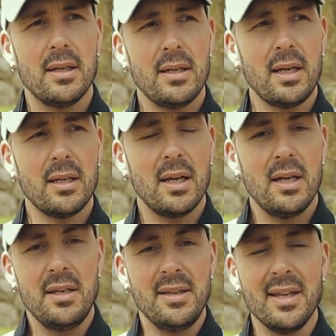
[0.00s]
yet
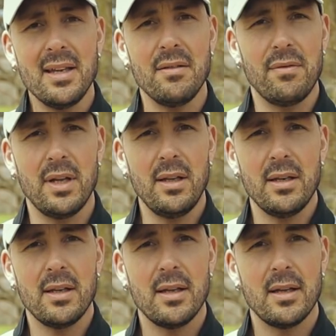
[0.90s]
none of it
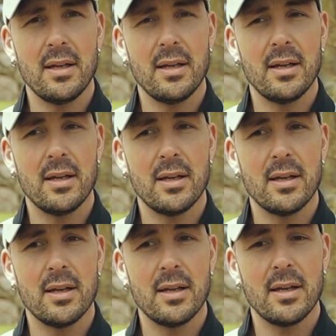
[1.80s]

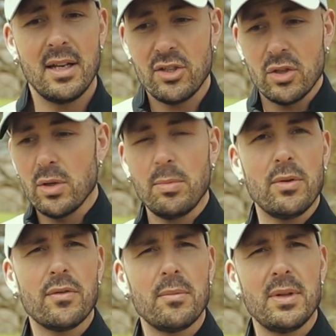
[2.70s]
is
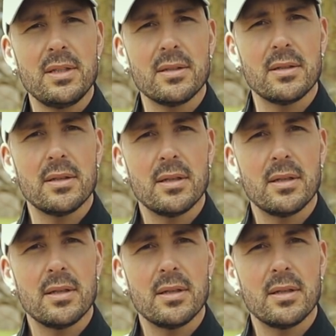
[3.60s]
suitable for Blizzard.